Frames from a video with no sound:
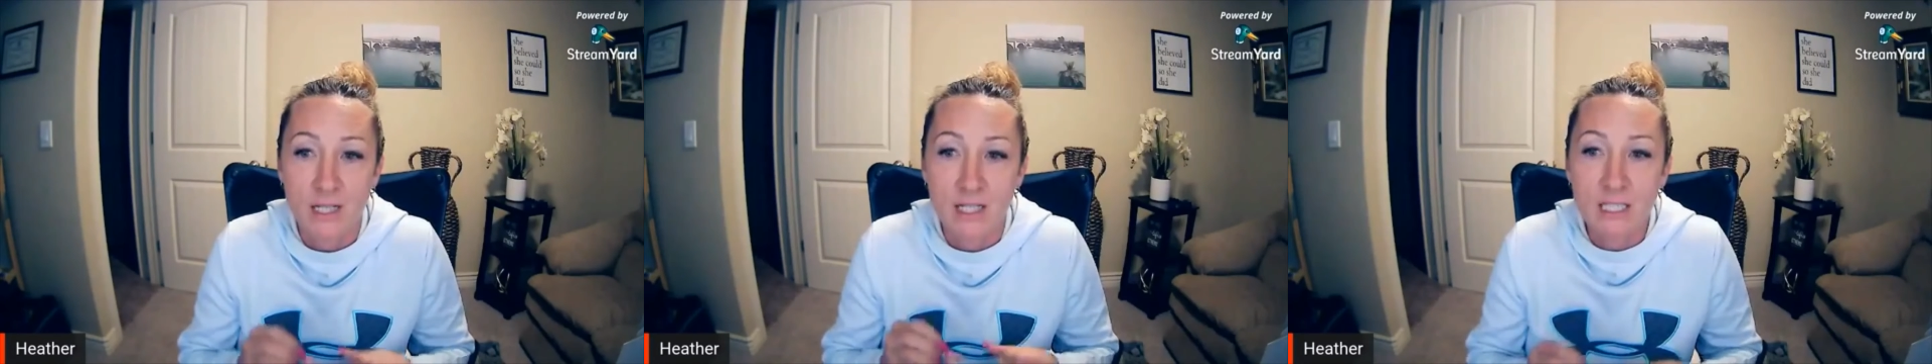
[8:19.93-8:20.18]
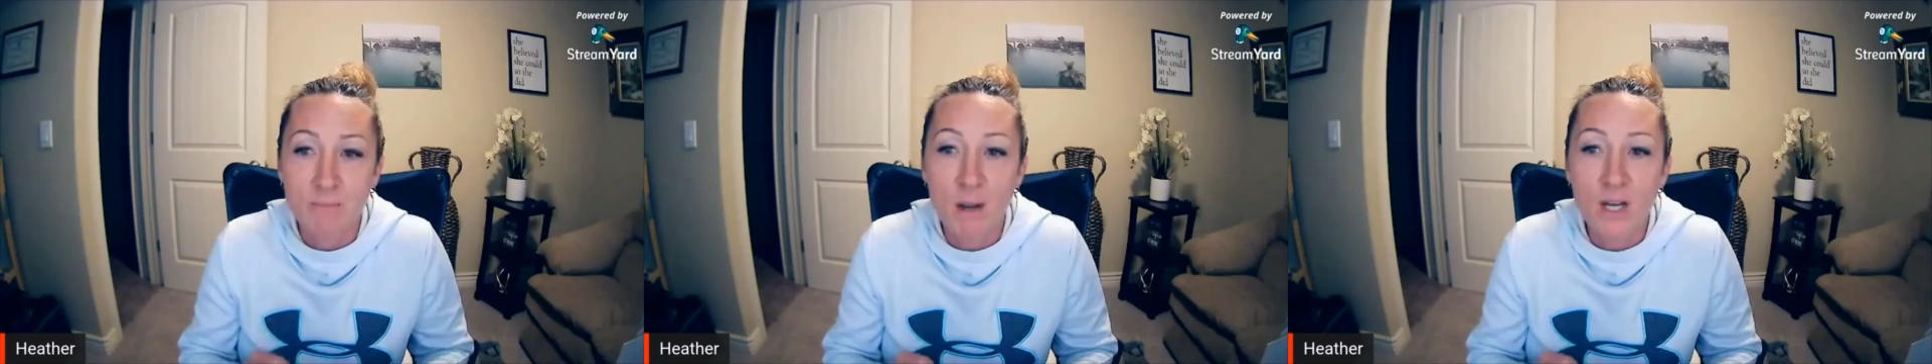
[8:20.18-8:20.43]

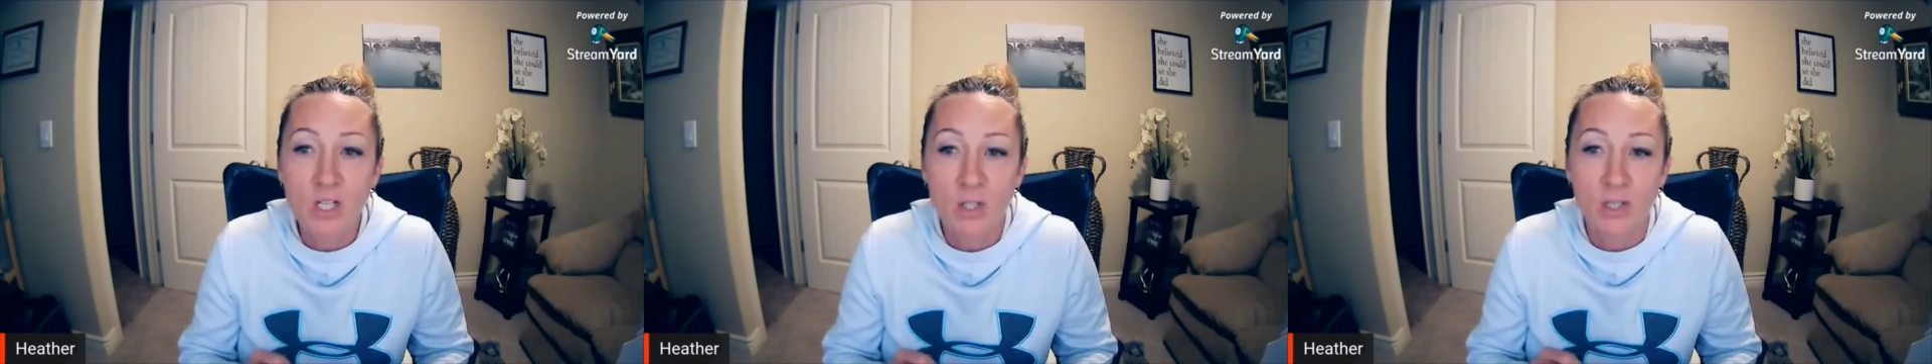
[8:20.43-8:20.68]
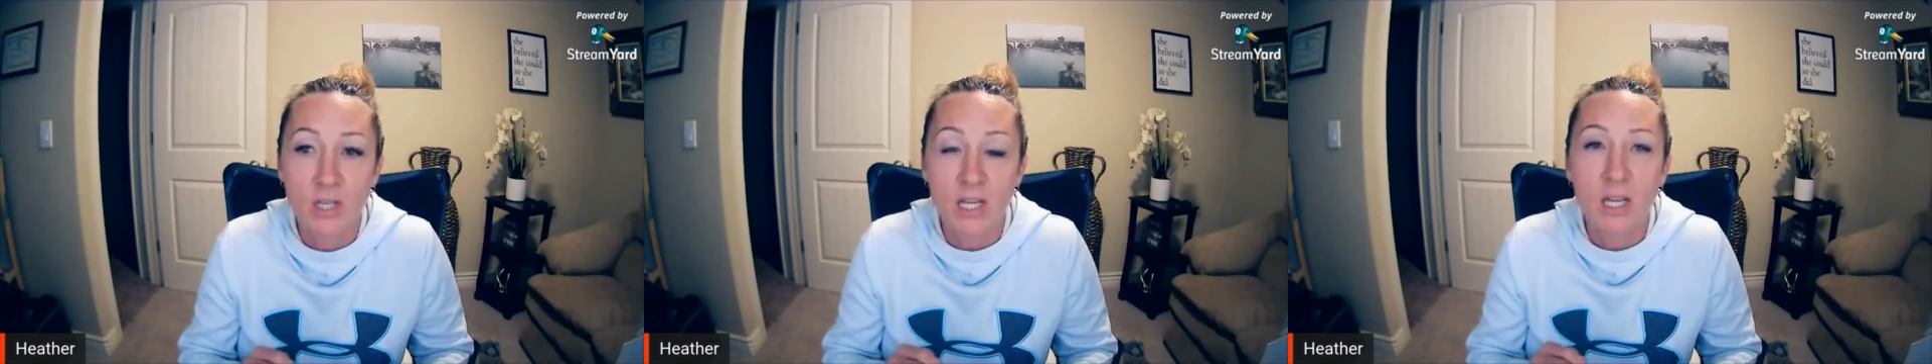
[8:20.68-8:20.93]

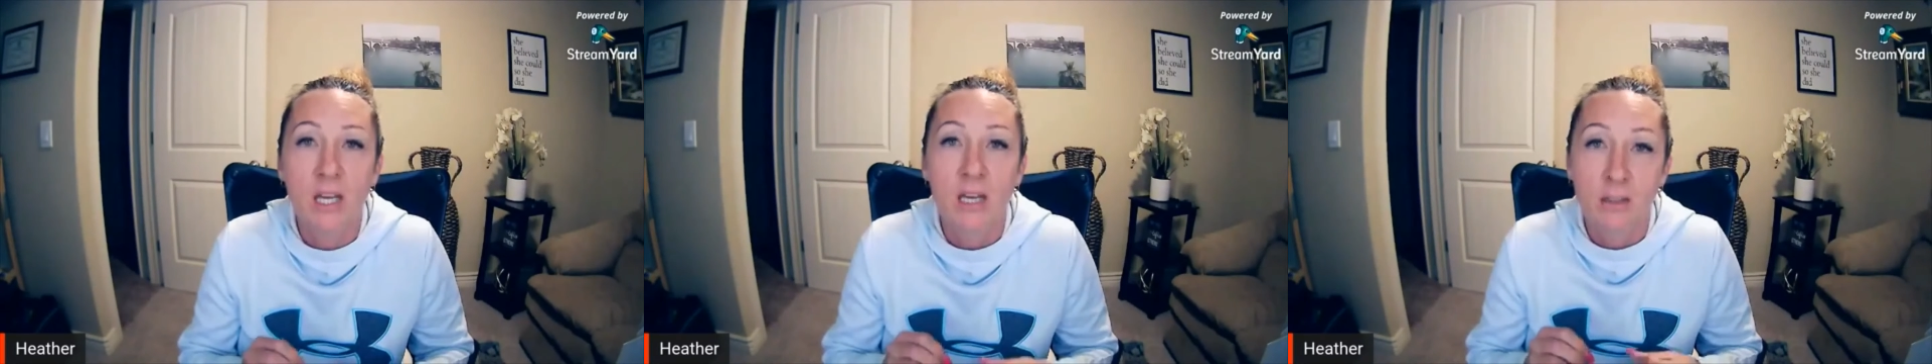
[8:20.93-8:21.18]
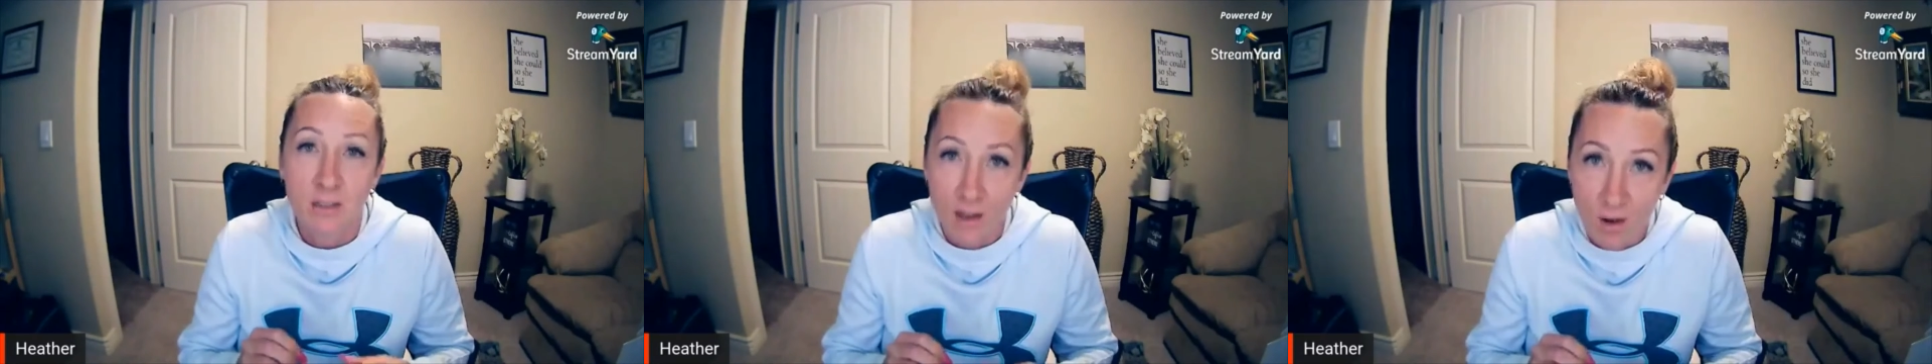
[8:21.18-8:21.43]
especially
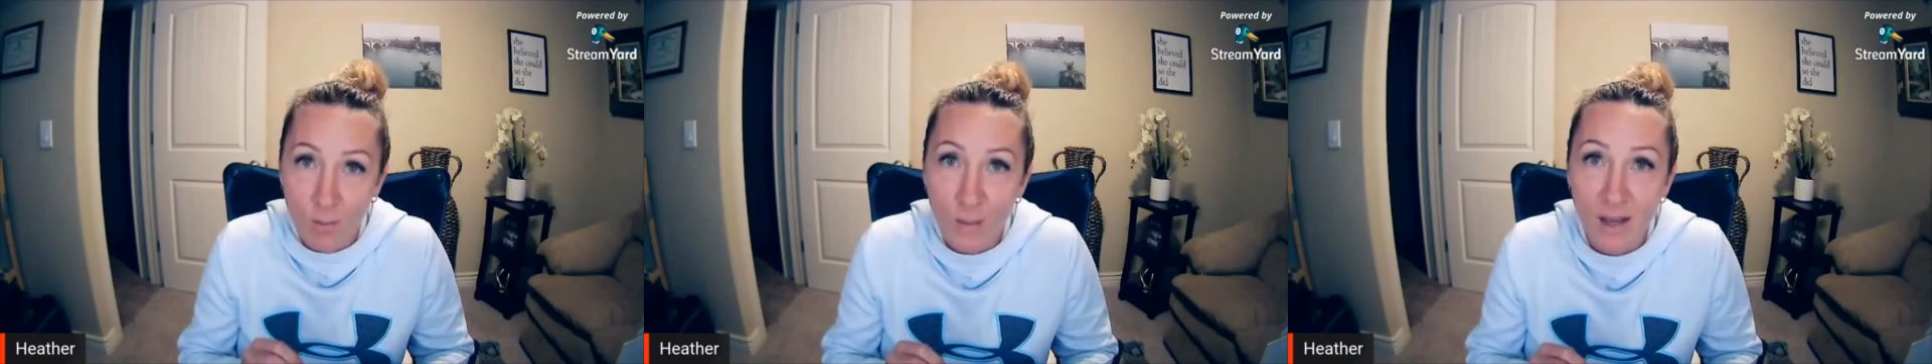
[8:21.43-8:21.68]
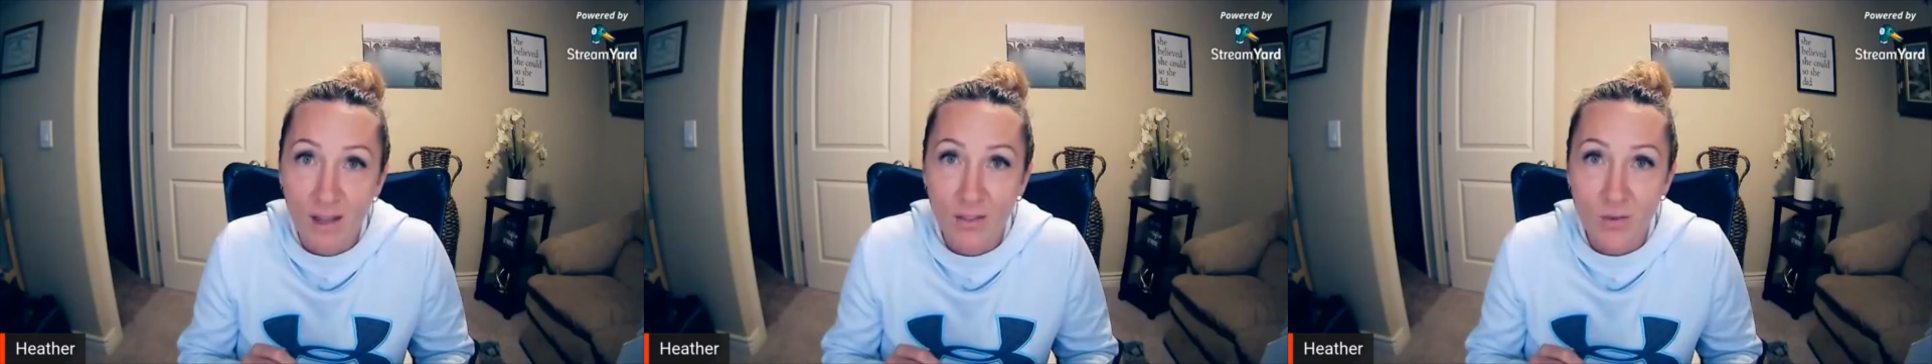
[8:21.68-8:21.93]
the
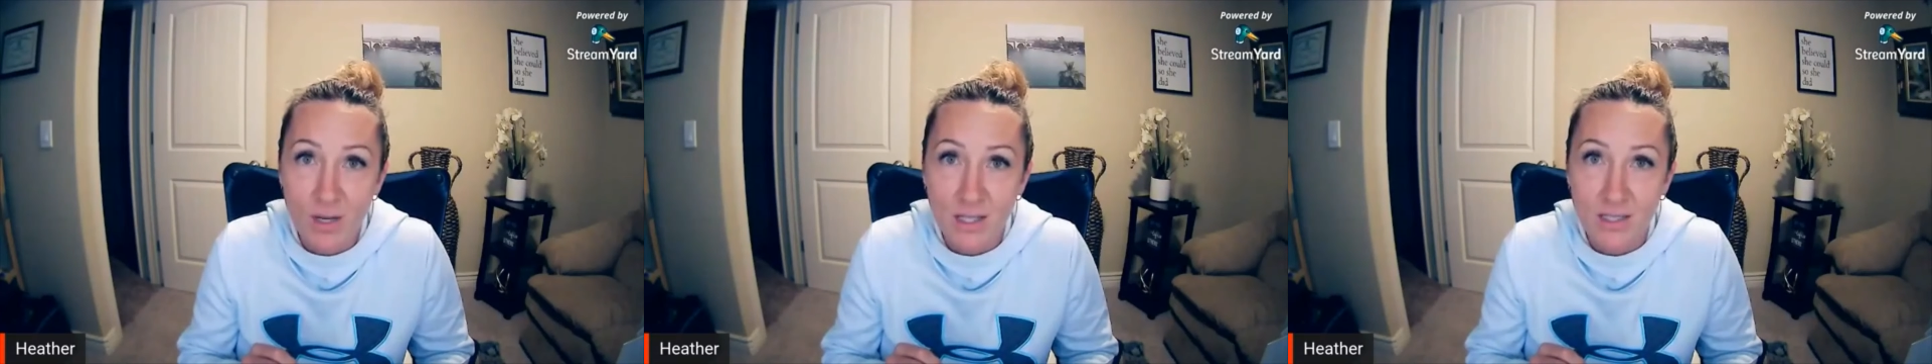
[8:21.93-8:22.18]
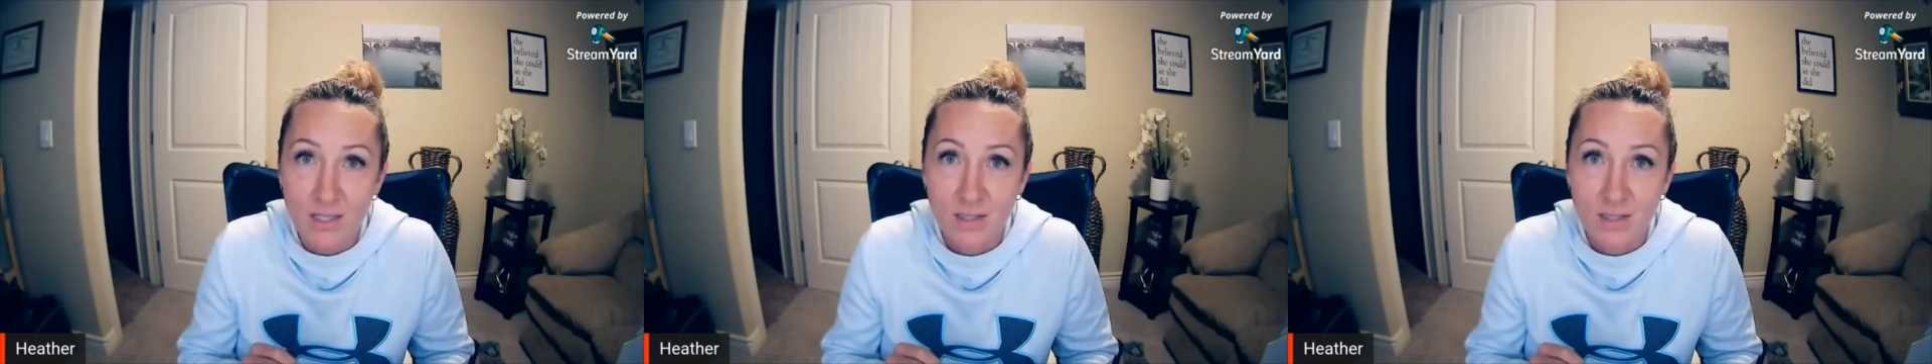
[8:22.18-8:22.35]
omega-3s.